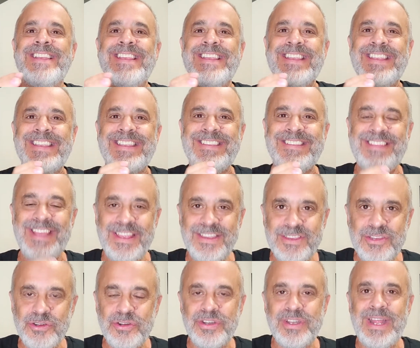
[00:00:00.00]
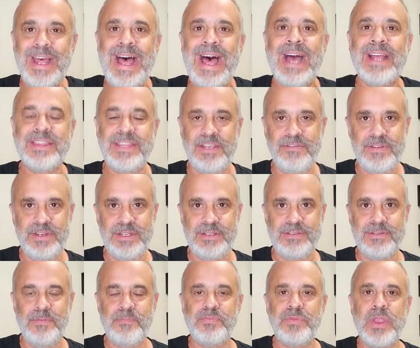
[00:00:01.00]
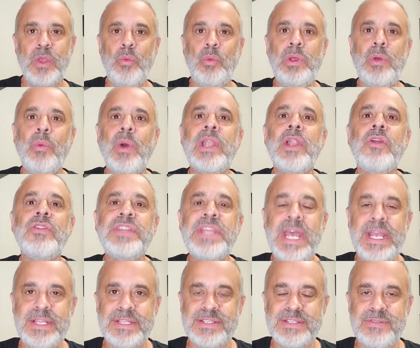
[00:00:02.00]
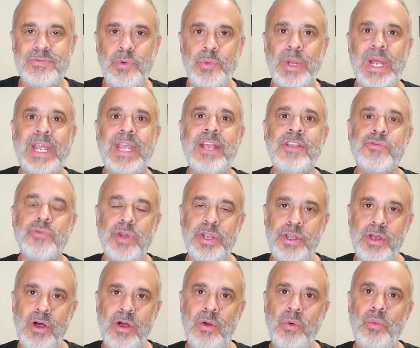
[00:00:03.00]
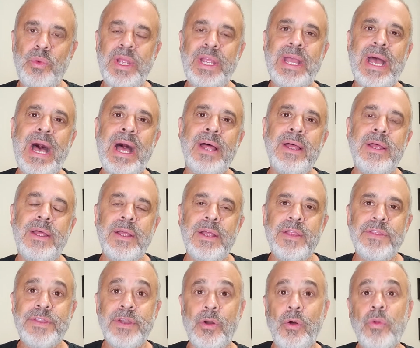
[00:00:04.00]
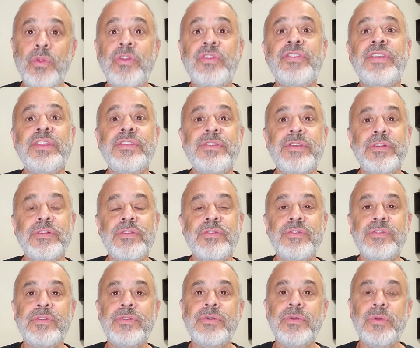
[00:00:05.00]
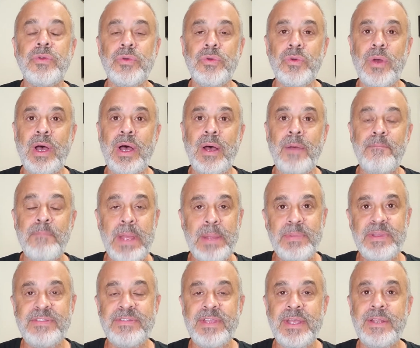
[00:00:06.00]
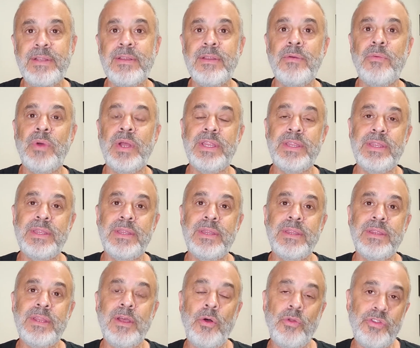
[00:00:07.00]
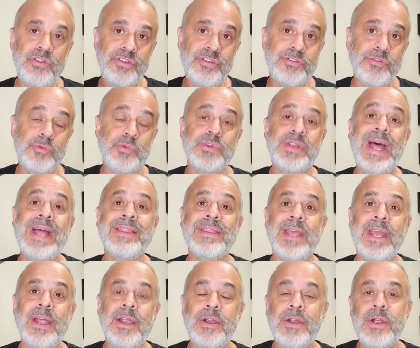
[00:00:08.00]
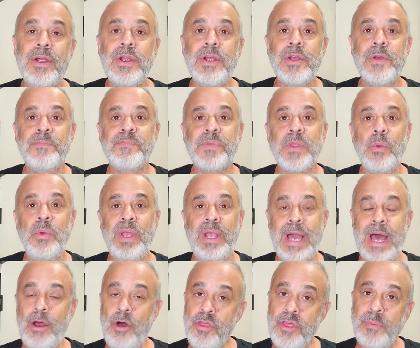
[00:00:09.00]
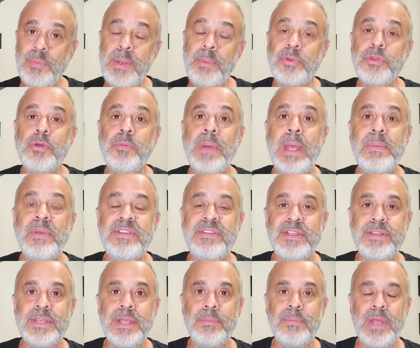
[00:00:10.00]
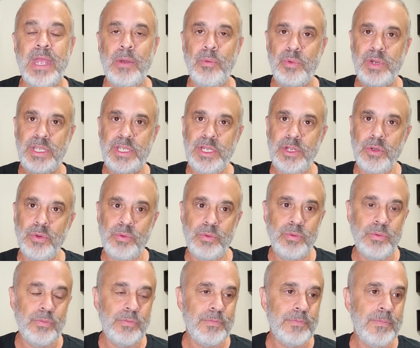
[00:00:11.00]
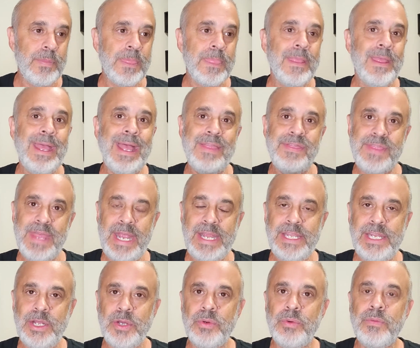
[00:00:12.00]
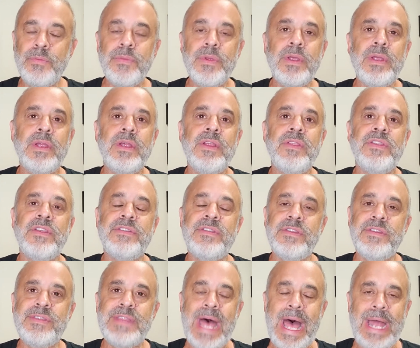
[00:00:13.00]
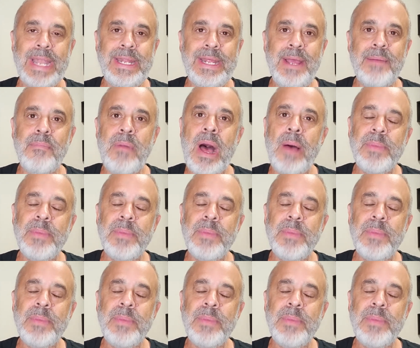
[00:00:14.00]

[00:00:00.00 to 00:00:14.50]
centered activities. We went on dates when our kids were young. We got their older sisters to babysit when the older sisters were not there. We got other people to babysit them, and we knew, and they knew, this is daddy and mommy